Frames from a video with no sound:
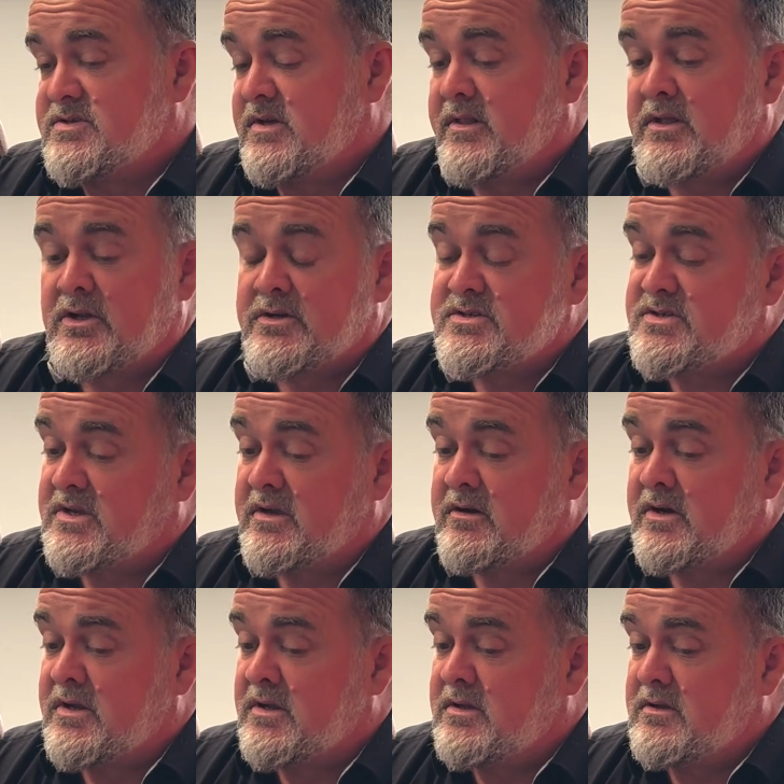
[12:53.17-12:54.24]
they're not
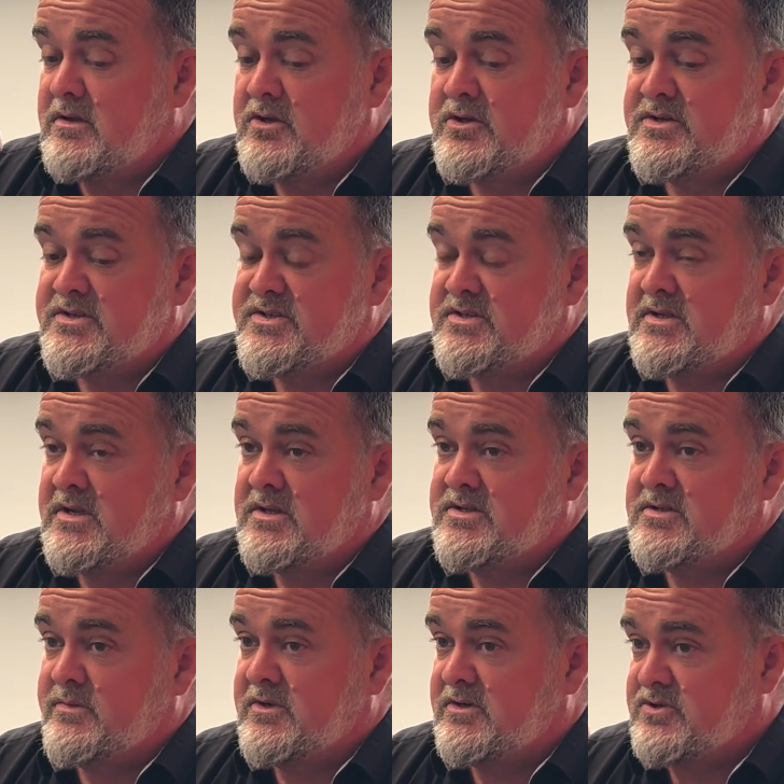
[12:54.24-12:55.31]
scary. You just need
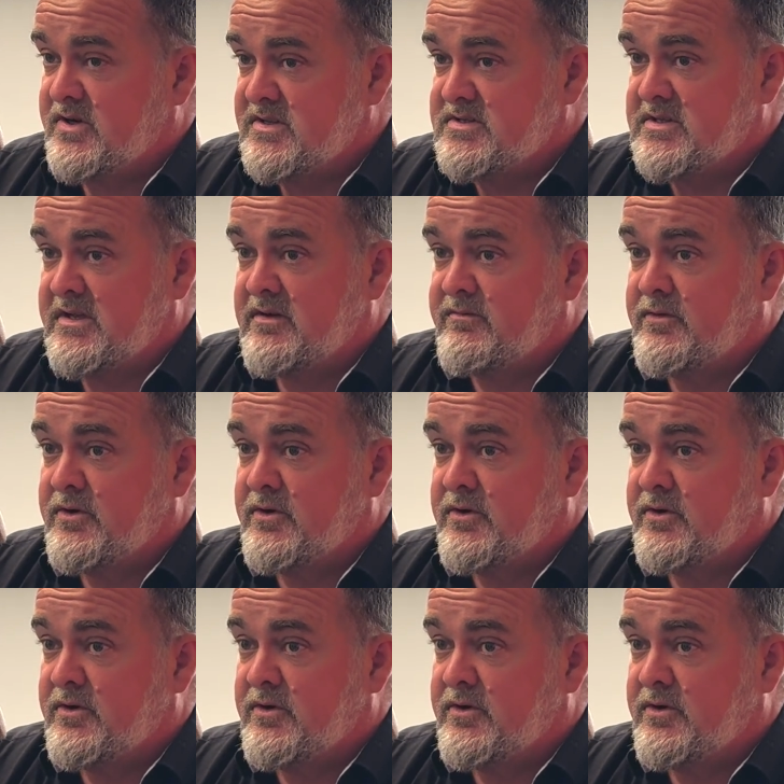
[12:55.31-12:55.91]
someone to translate it for